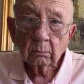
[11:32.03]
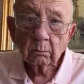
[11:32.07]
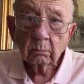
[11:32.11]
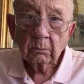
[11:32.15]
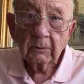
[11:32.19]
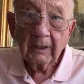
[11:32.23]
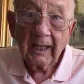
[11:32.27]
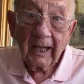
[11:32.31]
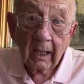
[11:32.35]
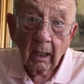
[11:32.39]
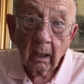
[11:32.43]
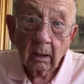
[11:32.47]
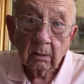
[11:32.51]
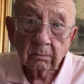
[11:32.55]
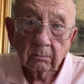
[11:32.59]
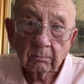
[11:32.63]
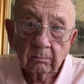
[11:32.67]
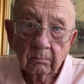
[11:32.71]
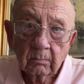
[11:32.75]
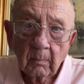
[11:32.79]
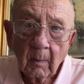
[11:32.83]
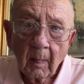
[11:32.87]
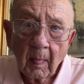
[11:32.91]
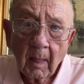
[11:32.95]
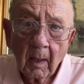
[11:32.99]
Yeah.
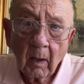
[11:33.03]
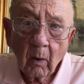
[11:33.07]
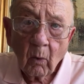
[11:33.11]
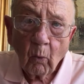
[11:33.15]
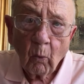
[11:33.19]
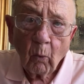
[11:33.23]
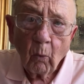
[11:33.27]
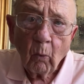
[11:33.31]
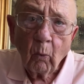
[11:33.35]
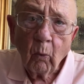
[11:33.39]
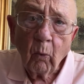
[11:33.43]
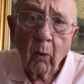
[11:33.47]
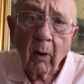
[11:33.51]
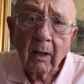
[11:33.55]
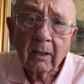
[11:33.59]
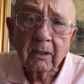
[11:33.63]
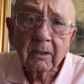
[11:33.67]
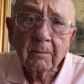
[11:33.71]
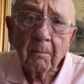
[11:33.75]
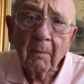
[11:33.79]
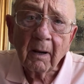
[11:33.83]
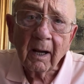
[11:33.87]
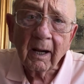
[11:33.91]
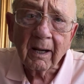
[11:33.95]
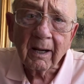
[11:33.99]
Where does
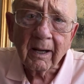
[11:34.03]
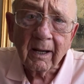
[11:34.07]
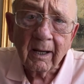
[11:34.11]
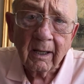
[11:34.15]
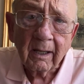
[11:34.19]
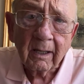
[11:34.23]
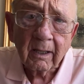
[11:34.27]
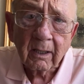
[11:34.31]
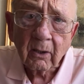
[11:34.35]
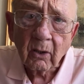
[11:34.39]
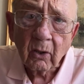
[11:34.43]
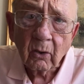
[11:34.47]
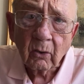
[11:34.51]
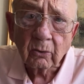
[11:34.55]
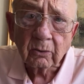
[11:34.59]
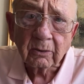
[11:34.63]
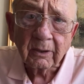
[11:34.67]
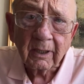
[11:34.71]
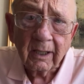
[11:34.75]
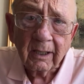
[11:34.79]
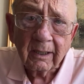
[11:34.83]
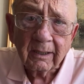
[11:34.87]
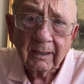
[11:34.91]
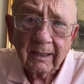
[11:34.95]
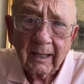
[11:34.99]
Mark Garrigle
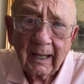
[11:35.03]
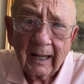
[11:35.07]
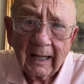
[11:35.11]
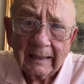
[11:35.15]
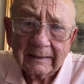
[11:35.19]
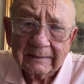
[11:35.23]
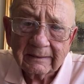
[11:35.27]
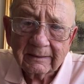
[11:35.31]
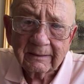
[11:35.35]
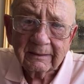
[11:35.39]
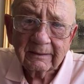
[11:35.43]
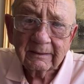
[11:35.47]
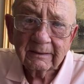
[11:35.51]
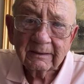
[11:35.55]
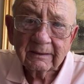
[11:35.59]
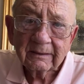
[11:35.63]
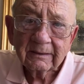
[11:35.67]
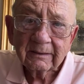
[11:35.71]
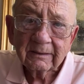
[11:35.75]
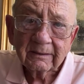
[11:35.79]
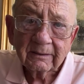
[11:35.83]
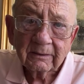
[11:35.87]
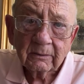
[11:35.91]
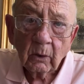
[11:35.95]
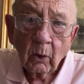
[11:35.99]
get that?
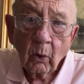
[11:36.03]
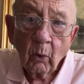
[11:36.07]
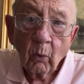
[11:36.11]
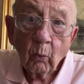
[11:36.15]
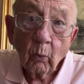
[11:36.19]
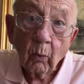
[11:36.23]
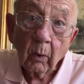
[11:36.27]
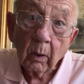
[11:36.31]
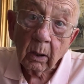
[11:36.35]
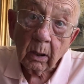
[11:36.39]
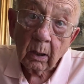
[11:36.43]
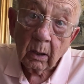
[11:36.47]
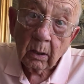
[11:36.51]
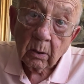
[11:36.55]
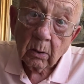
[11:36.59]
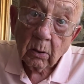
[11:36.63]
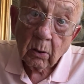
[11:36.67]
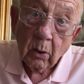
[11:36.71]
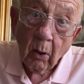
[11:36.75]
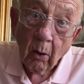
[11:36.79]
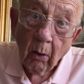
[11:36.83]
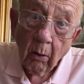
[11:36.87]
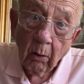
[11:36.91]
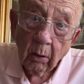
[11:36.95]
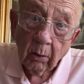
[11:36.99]
Well, his
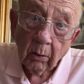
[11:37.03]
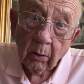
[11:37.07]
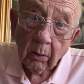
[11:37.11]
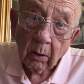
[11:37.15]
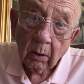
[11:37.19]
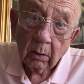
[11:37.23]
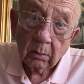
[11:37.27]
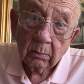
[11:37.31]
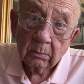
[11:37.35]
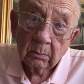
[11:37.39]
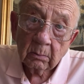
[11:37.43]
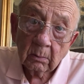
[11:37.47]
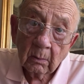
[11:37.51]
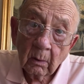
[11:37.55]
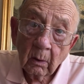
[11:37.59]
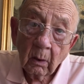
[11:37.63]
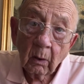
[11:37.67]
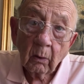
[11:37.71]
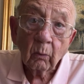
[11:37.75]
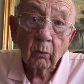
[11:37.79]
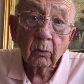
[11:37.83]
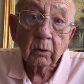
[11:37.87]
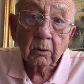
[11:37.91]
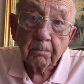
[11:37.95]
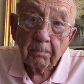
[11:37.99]
daughter
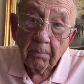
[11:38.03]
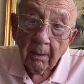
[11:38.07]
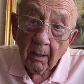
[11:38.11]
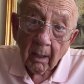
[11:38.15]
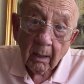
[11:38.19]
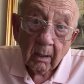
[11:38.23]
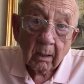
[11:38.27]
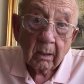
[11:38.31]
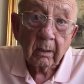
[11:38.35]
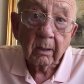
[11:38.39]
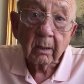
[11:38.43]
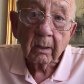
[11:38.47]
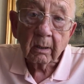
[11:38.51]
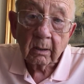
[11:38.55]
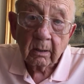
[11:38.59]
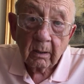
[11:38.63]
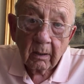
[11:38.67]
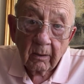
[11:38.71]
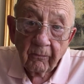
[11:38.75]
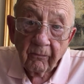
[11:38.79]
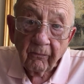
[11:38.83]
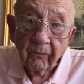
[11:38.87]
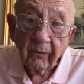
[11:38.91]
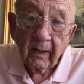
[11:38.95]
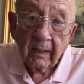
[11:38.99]
was part of the
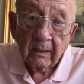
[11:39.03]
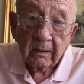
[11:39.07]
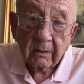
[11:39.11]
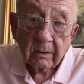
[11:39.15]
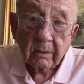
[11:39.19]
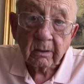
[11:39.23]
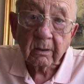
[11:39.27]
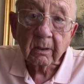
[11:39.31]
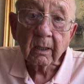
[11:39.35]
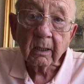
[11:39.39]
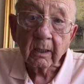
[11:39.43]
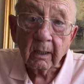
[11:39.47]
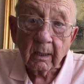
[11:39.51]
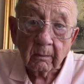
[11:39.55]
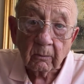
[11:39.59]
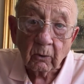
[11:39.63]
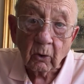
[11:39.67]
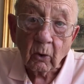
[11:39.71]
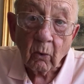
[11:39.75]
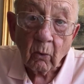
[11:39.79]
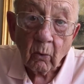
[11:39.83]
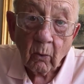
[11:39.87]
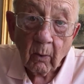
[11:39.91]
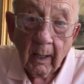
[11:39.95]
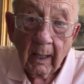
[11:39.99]
defense team,
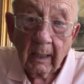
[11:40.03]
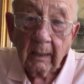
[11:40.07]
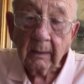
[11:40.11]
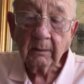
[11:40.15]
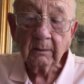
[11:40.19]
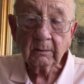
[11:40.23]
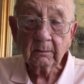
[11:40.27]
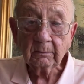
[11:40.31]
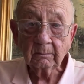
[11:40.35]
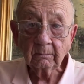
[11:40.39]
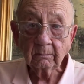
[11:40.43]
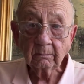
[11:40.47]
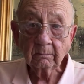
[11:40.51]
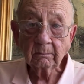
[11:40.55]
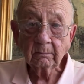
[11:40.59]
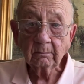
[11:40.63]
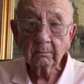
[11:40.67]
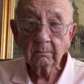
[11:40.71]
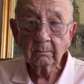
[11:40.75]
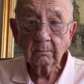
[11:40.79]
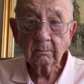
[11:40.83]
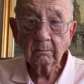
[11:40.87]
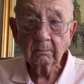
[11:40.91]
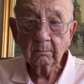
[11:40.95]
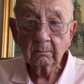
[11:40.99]
correct?
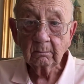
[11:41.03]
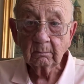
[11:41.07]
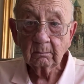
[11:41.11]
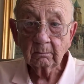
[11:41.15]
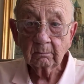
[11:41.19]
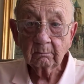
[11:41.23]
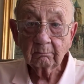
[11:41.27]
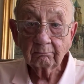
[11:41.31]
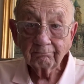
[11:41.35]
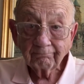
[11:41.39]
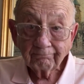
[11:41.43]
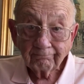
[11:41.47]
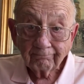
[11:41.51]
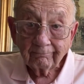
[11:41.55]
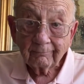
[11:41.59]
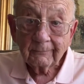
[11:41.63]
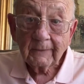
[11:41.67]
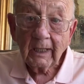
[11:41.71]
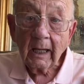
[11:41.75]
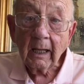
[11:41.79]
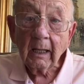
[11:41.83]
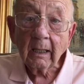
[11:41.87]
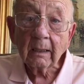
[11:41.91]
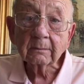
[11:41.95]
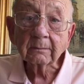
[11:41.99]

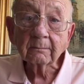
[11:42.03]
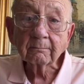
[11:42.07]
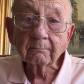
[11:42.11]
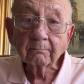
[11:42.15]
Yeah.